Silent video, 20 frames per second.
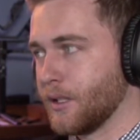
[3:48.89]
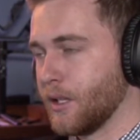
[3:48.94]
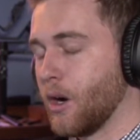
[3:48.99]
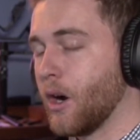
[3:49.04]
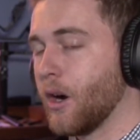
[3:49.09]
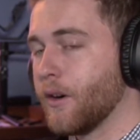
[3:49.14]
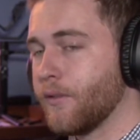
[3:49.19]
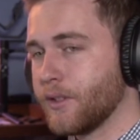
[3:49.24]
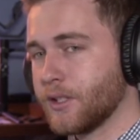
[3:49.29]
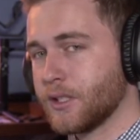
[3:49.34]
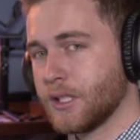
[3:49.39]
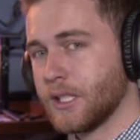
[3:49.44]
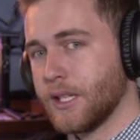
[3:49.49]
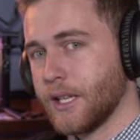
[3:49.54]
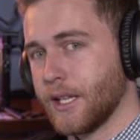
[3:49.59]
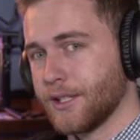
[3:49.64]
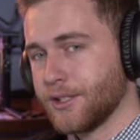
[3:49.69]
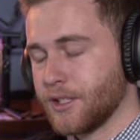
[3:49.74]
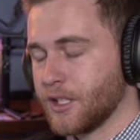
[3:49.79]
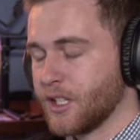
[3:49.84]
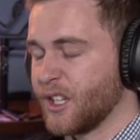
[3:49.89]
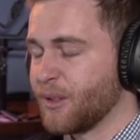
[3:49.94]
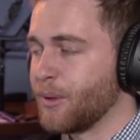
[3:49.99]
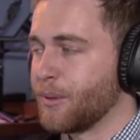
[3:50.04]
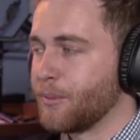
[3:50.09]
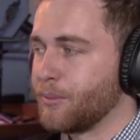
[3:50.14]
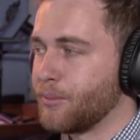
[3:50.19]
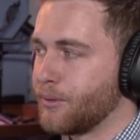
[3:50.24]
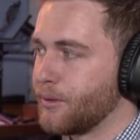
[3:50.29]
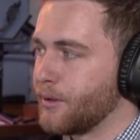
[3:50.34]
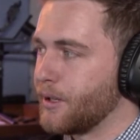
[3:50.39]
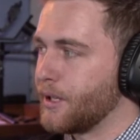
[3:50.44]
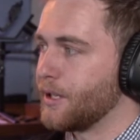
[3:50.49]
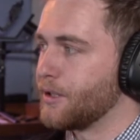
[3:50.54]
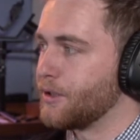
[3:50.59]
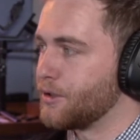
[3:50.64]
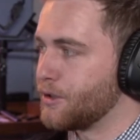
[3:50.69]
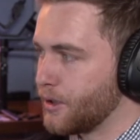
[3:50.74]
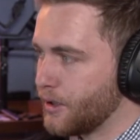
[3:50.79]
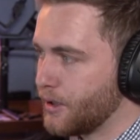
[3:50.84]
Obviously that's going to be pretty
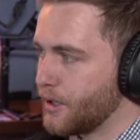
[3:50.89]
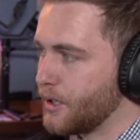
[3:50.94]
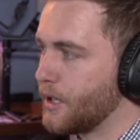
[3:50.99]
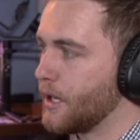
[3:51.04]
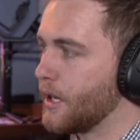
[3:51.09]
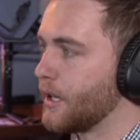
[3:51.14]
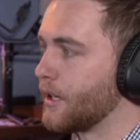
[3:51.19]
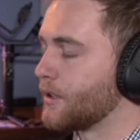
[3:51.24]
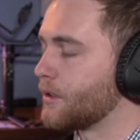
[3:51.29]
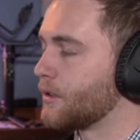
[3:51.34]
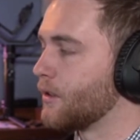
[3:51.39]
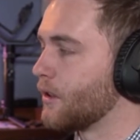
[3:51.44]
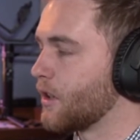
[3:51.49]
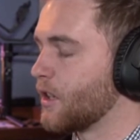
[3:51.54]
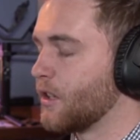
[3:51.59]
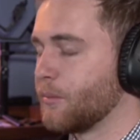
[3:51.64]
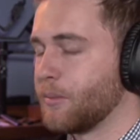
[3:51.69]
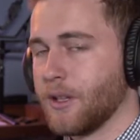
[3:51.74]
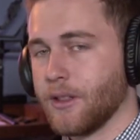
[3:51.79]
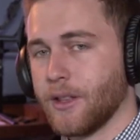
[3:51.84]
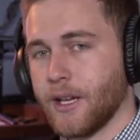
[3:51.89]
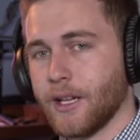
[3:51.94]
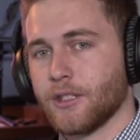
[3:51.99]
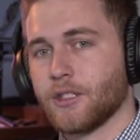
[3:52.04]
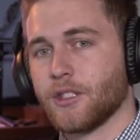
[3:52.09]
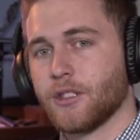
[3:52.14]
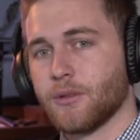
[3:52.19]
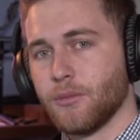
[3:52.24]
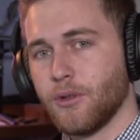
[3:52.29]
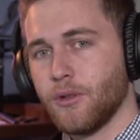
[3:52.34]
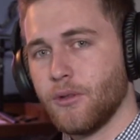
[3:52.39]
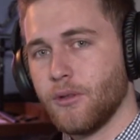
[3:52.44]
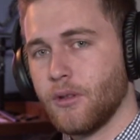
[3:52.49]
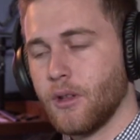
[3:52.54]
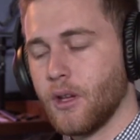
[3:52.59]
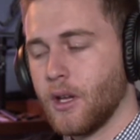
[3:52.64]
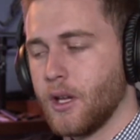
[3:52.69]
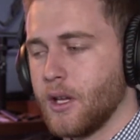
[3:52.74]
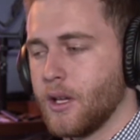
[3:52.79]
jerky and it's not going to be that smooth,